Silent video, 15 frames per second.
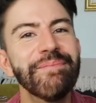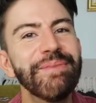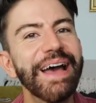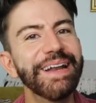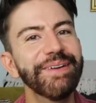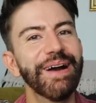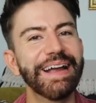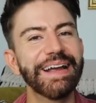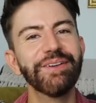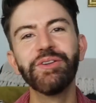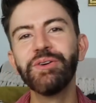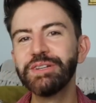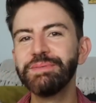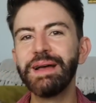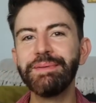But anyway, it'll
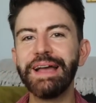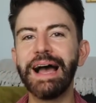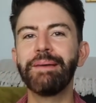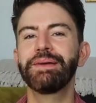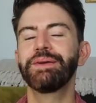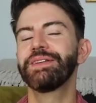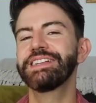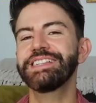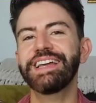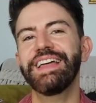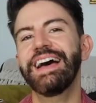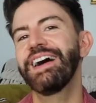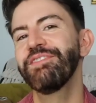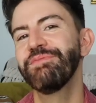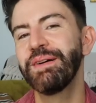always make me happy when I take
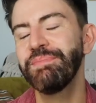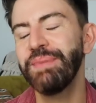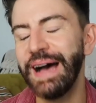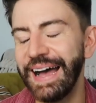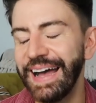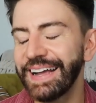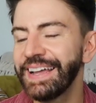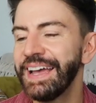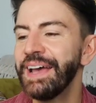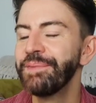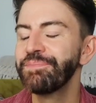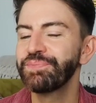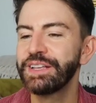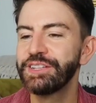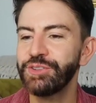that out of my bag.
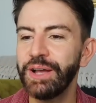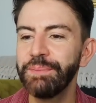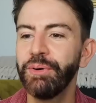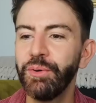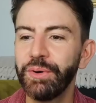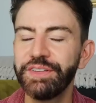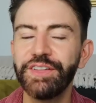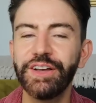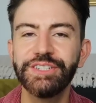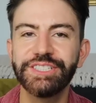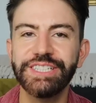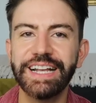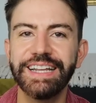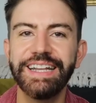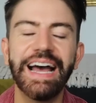So I bought one of those
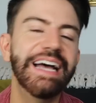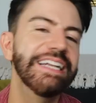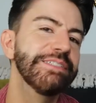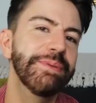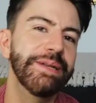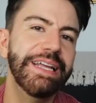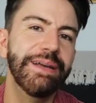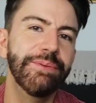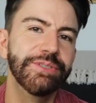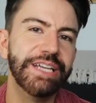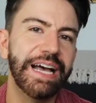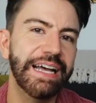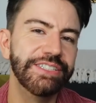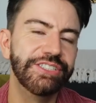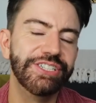secondhand, but it was
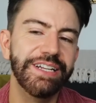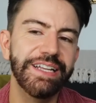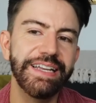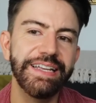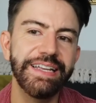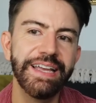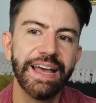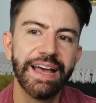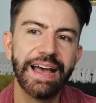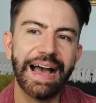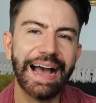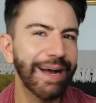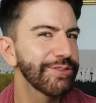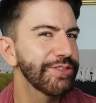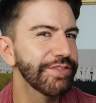actually
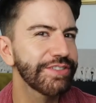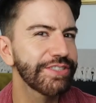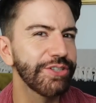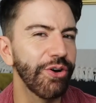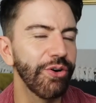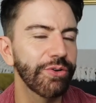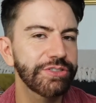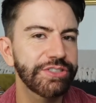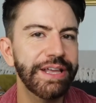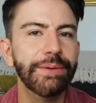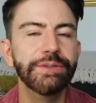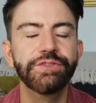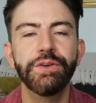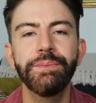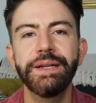out of stock. So that
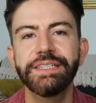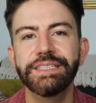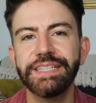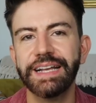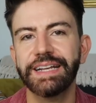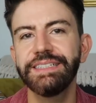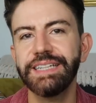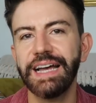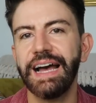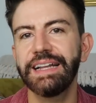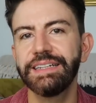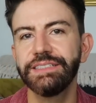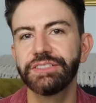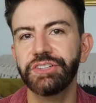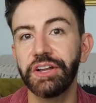was from a
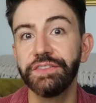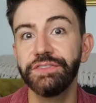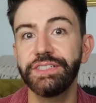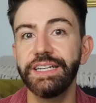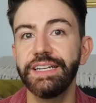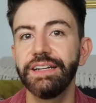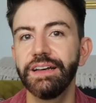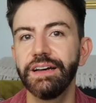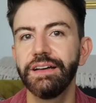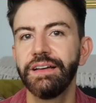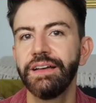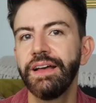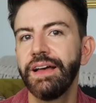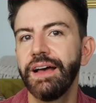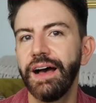secondhand kind of dealer
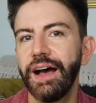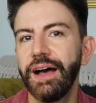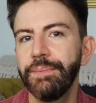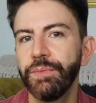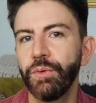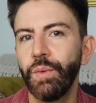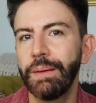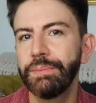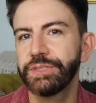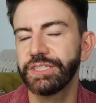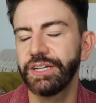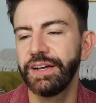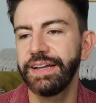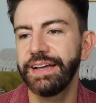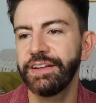
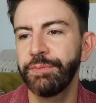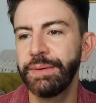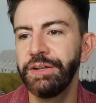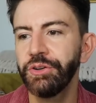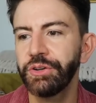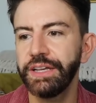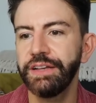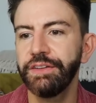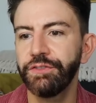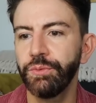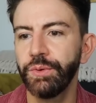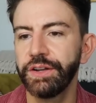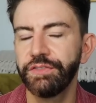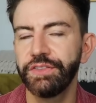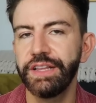website. And I've been looking for
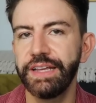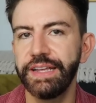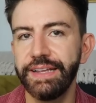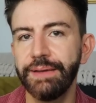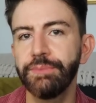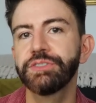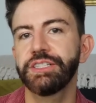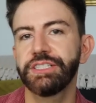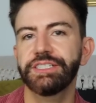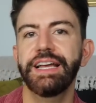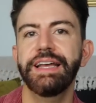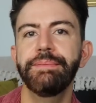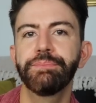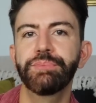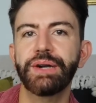one of the, it was the
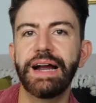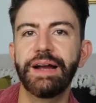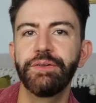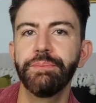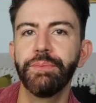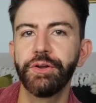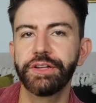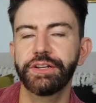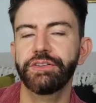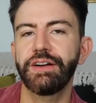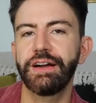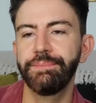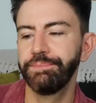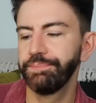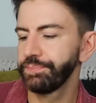same brown
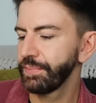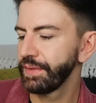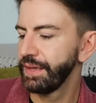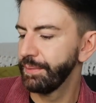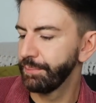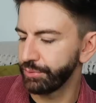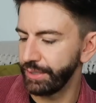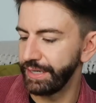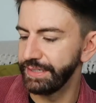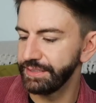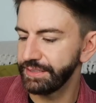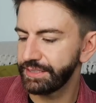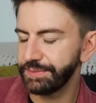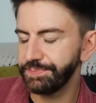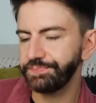monochrome
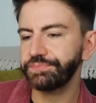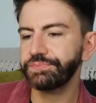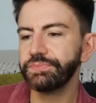print